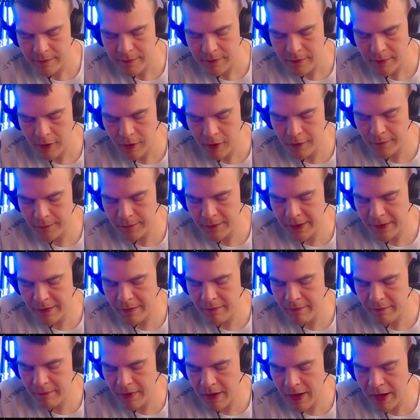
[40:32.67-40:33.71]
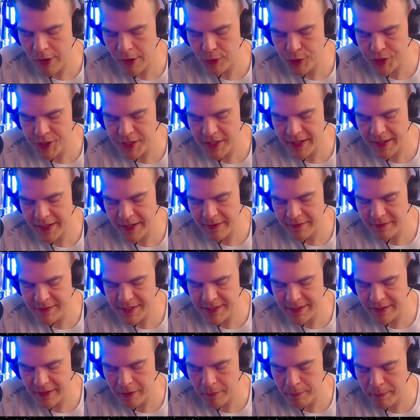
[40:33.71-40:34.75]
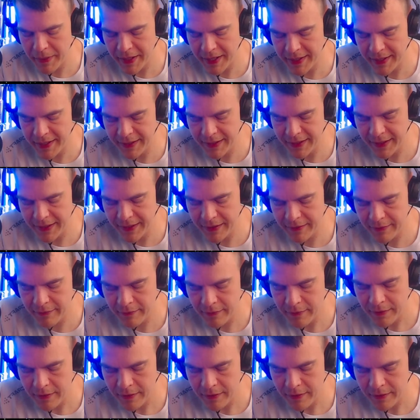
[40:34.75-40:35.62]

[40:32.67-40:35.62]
off the couch and start painting?